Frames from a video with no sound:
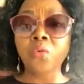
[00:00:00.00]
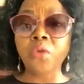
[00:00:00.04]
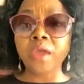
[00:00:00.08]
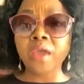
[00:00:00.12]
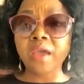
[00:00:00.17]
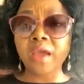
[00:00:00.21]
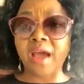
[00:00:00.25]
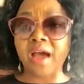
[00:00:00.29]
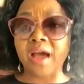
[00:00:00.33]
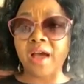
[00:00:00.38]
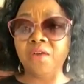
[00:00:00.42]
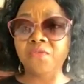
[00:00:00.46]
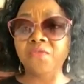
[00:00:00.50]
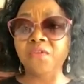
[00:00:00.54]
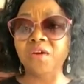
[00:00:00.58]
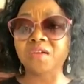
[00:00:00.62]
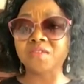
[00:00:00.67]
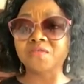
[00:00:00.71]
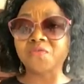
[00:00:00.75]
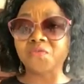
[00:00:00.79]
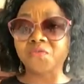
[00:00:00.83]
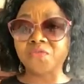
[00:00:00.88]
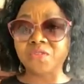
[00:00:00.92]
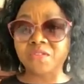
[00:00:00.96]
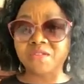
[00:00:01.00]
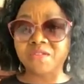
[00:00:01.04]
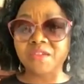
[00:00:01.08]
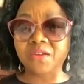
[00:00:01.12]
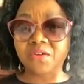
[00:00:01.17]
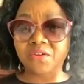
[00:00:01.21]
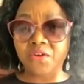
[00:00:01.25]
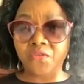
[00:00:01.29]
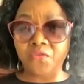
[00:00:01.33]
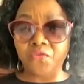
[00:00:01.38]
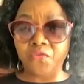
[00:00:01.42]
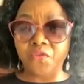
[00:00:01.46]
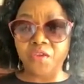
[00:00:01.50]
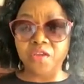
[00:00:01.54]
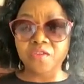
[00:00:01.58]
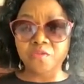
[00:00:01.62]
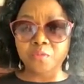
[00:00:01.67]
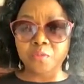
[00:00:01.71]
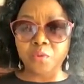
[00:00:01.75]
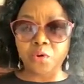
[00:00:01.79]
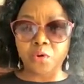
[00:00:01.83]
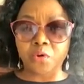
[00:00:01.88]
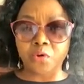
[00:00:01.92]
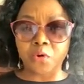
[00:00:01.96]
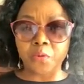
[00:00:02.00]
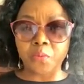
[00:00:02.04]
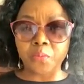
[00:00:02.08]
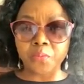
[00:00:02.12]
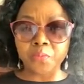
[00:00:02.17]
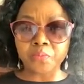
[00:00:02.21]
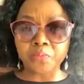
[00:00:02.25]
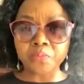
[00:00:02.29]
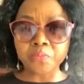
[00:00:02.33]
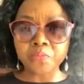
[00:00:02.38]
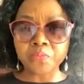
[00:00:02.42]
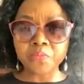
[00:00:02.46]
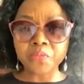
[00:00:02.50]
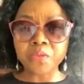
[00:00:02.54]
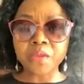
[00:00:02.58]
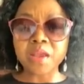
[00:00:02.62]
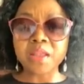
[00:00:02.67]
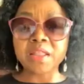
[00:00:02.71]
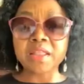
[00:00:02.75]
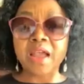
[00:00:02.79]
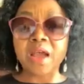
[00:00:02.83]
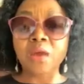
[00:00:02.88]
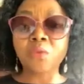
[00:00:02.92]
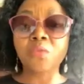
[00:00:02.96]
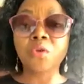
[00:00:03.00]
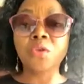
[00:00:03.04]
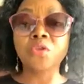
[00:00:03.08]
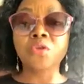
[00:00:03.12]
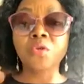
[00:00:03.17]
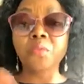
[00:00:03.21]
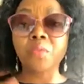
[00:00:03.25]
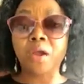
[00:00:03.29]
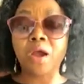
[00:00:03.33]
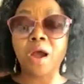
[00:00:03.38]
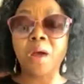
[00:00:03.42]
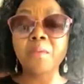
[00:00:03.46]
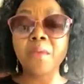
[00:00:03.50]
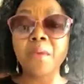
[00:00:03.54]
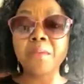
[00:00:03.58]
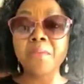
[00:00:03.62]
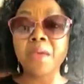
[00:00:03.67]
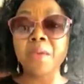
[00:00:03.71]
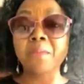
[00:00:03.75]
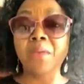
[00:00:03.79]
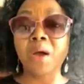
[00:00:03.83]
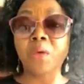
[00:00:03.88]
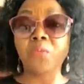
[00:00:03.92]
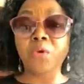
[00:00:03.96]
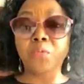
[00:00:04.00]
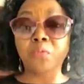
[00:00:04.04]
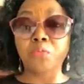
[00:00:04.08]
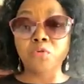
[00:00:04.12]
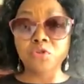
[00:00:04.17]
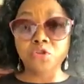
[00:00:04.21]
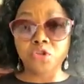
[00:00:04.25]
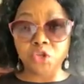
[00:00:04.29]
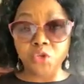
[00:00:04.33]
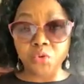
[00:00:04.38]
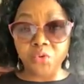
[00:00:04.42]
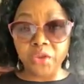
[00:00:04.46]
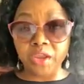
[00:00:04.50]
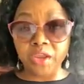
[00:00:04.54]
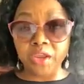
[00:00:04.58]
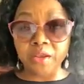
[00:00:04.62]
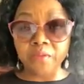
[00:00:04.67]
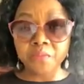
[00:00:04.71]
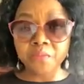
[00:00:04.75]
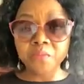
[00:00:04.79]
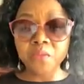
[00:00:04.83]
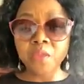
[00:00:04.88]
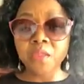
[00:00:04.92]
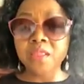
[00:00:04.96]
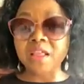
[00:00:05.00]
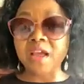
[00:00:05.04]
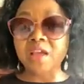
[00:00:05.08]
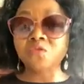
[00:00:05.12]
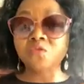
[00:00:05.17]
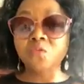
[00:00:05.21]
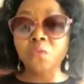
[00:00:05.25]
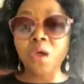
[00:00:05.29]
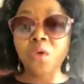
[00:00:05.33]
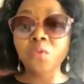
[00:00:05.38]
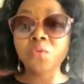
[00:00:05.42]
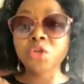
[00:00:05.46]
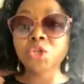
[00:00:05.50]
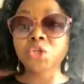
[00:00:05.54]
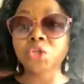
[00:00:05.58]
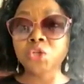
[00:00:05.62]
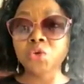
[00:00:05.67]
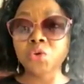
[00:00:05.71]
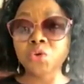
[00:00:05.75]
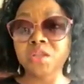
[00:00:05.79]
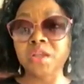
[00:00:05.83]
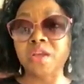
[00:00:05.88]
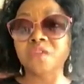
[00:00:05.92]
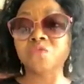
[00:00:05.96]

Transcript: We have a secret Facebook group that when you become a member, we put you in. That's where